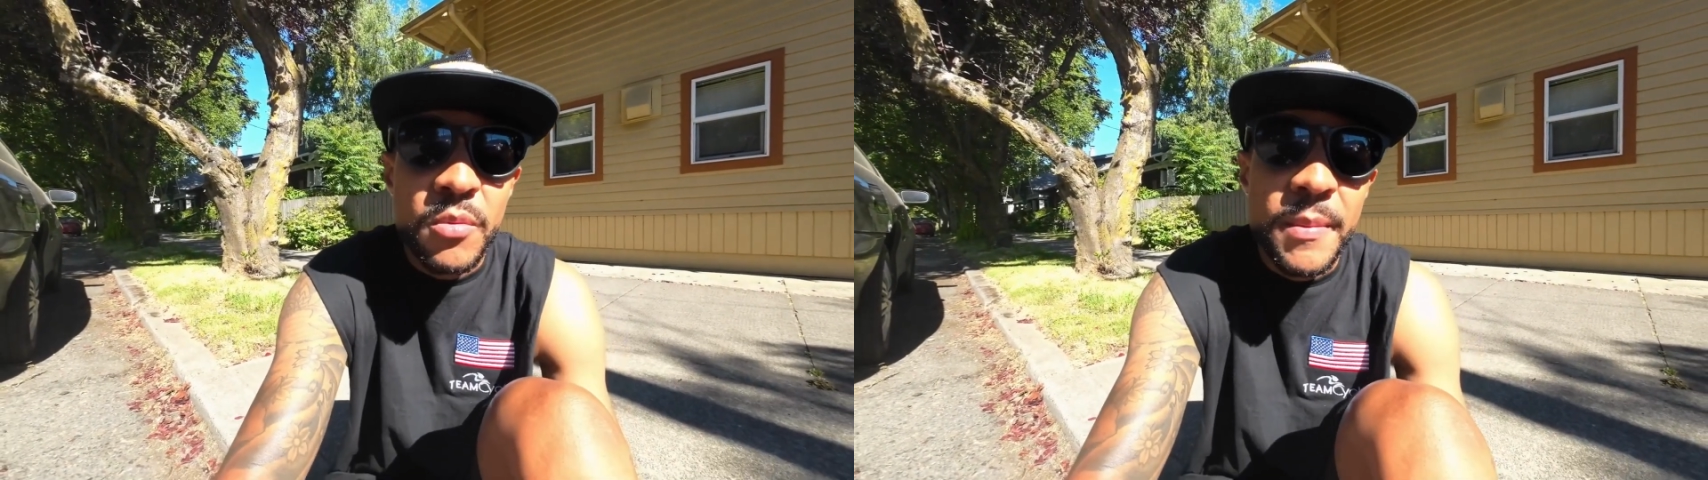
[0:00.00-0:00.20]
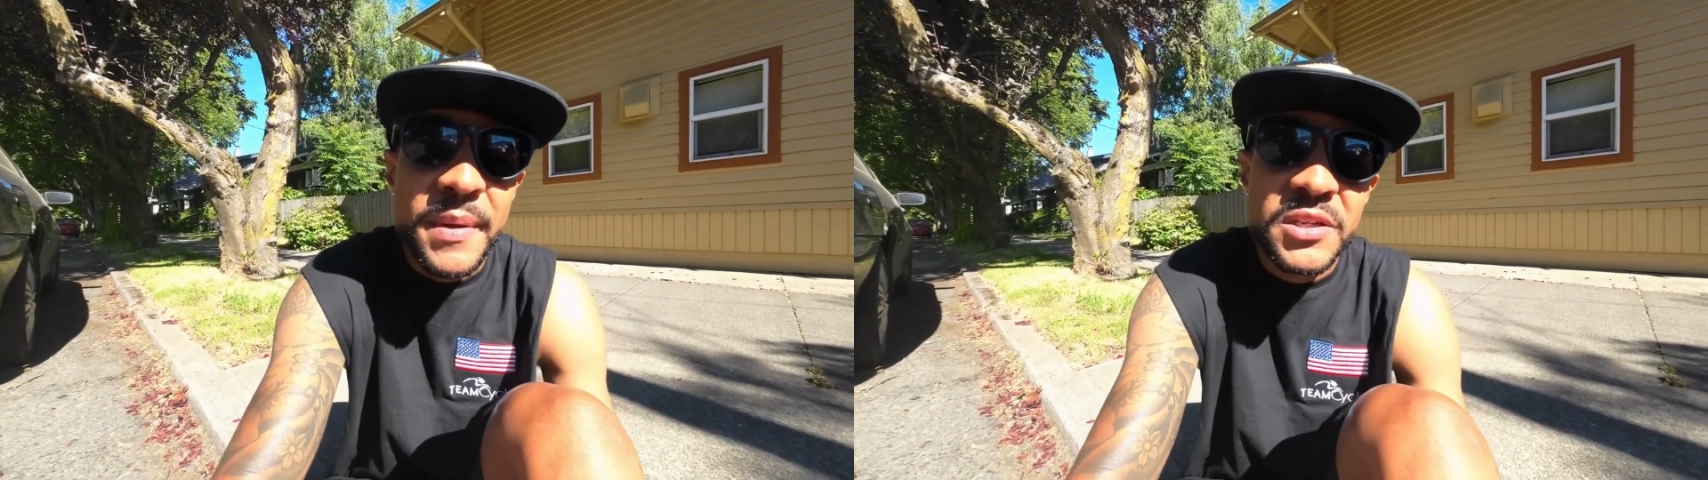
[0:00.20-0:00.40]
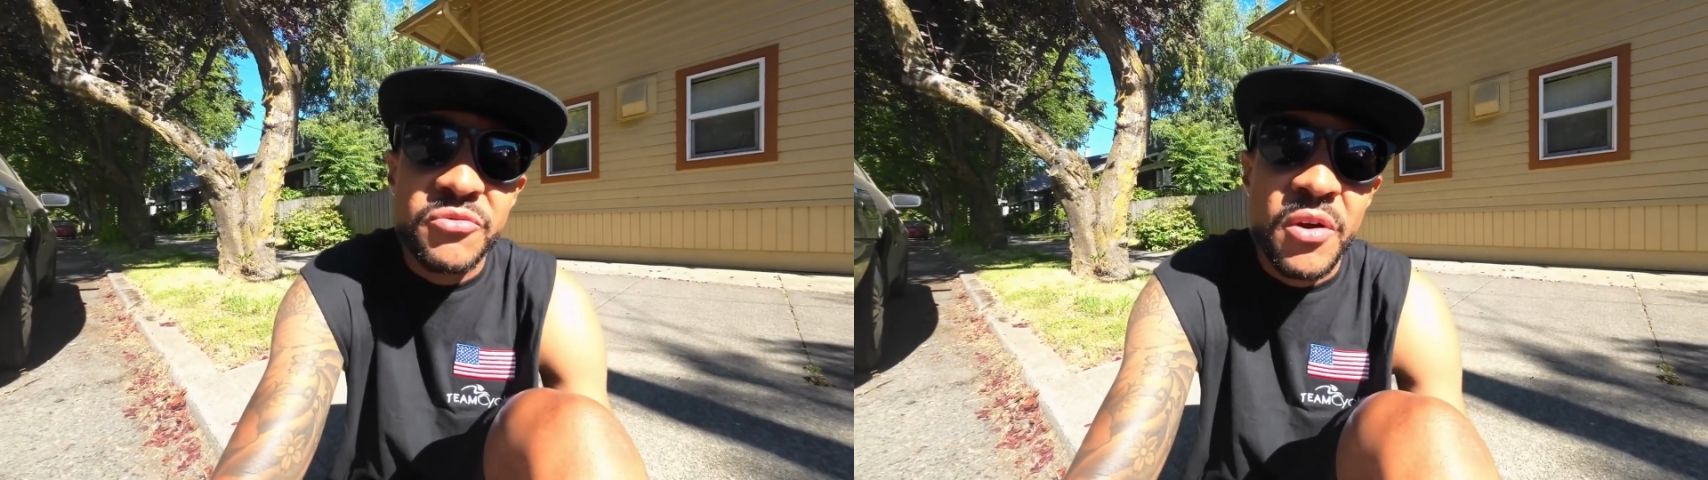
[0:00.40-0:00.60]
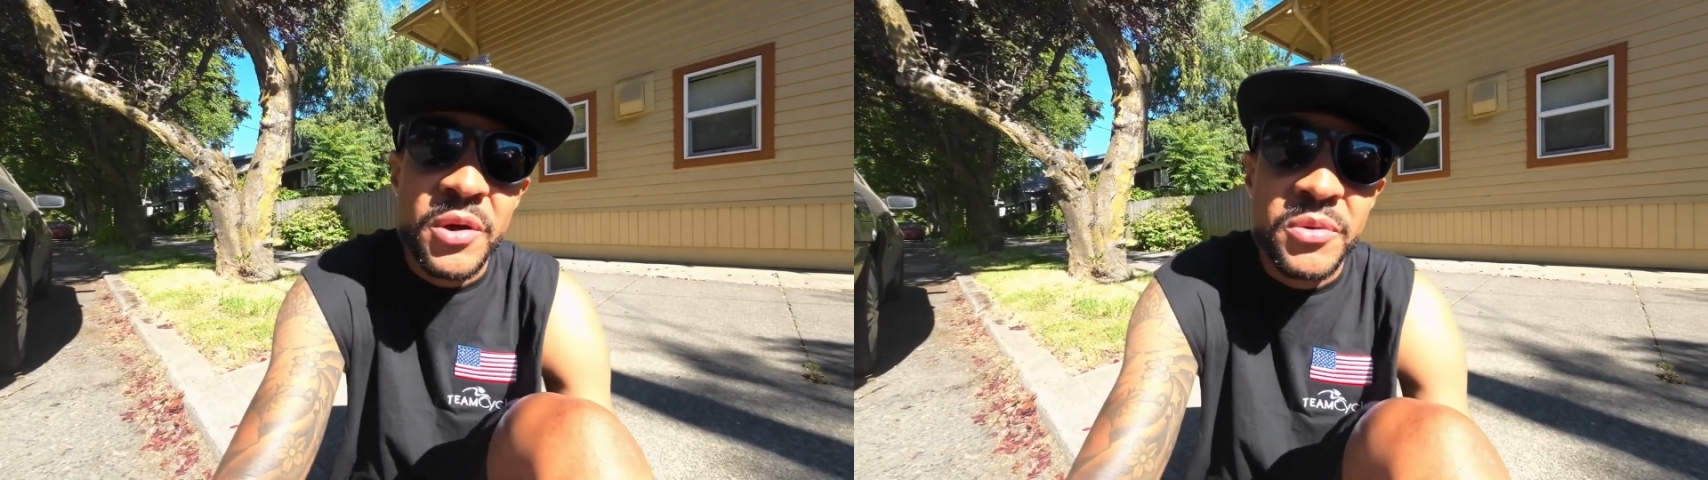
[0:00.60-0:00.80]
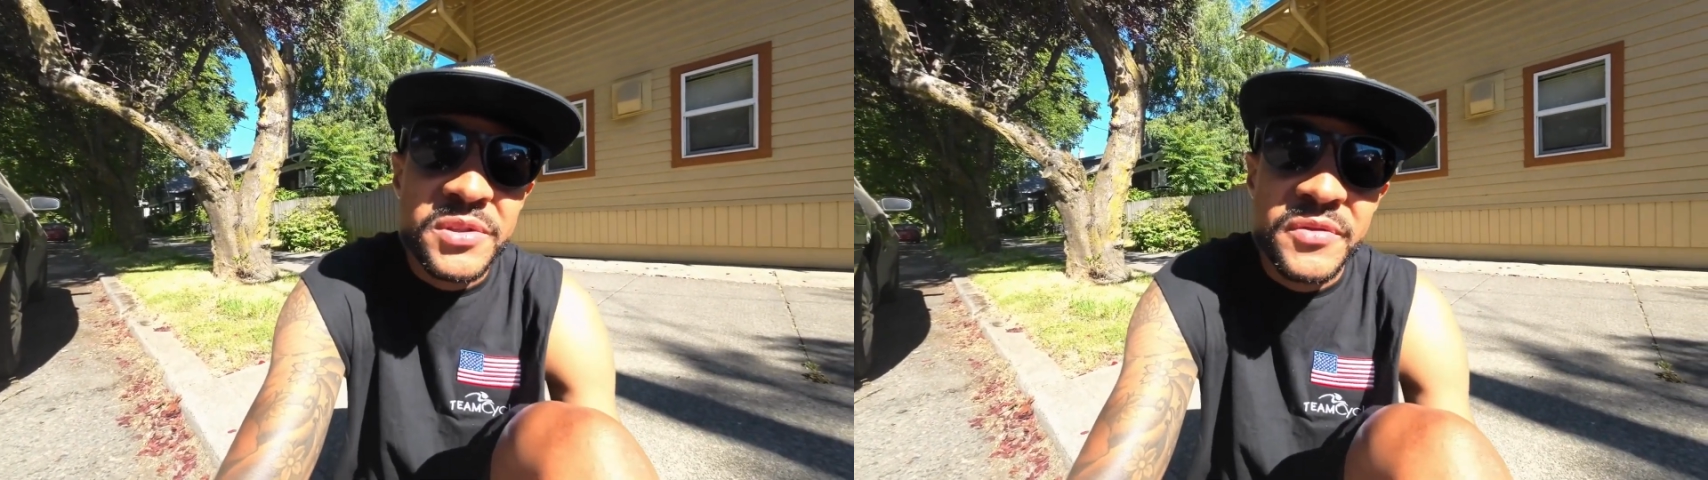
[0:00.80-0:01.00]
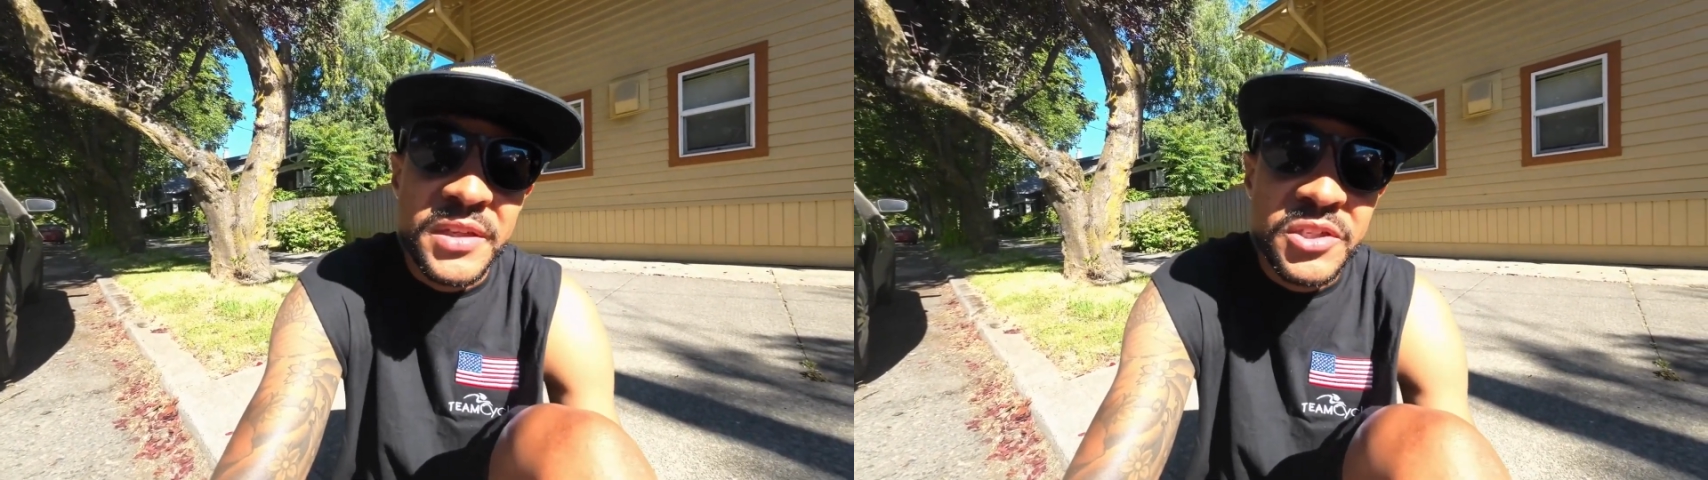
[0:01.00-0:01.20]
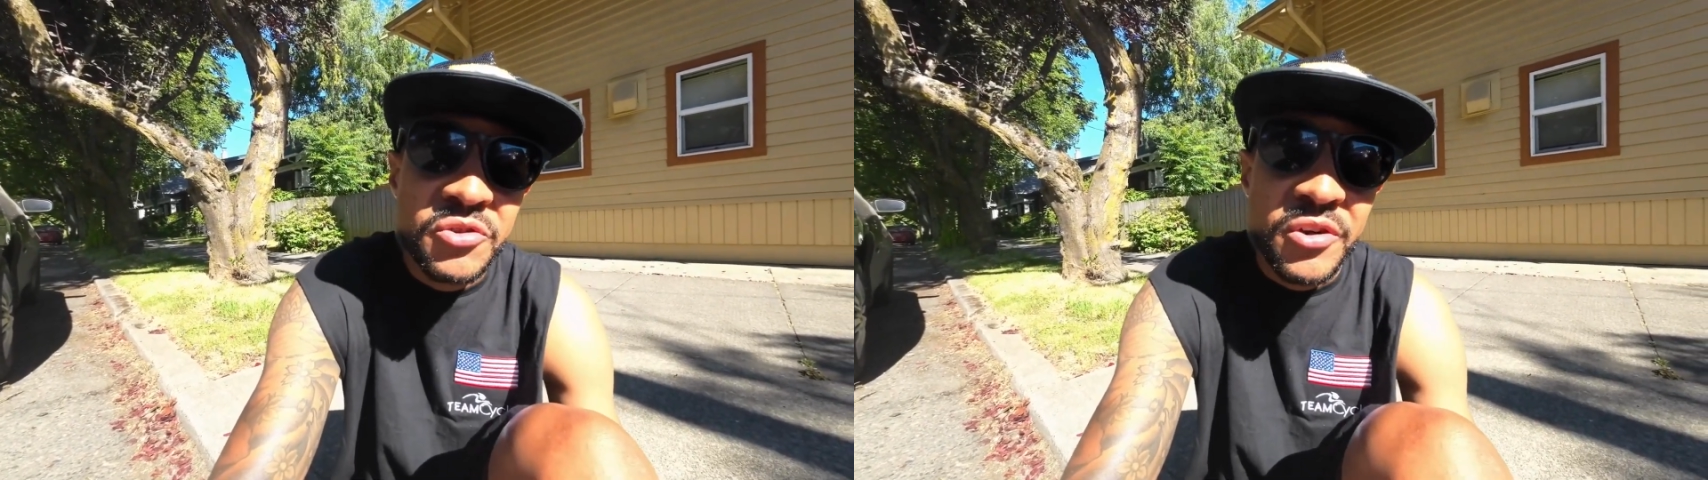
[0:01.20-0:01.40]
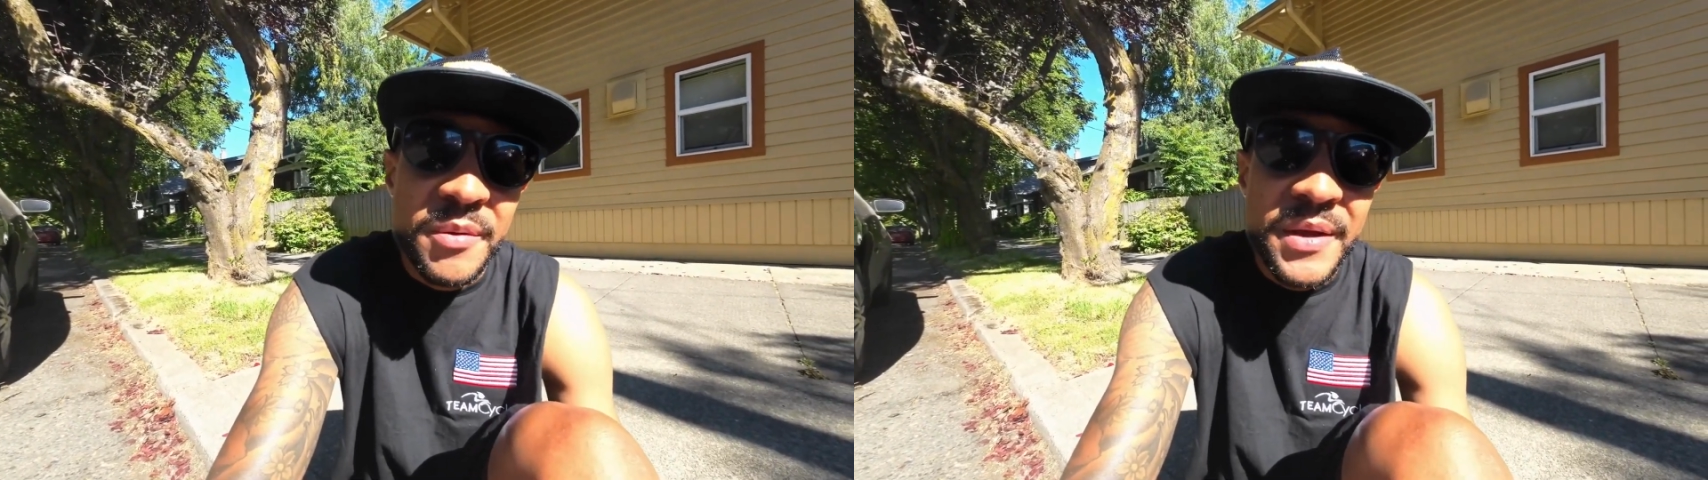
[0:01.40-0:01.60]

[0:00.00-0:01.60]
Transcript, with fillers: my best ride was for this trip,